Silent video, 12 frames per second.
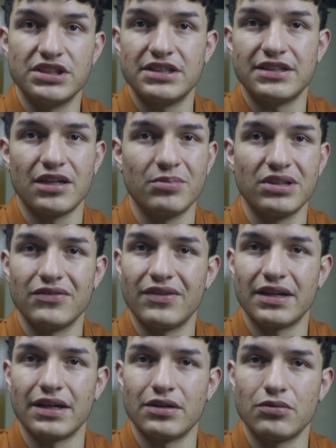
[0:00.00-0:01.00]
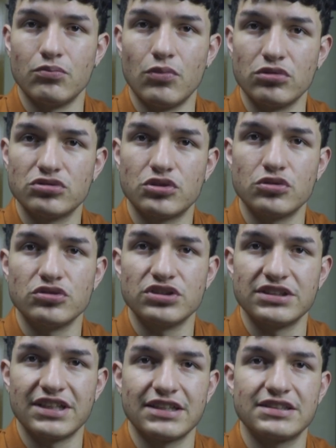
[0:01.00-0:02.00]
and I believe like most schools
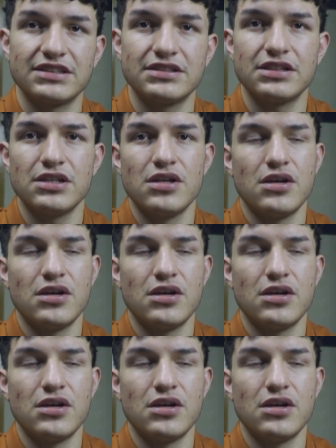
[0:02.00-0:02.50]
in Texas.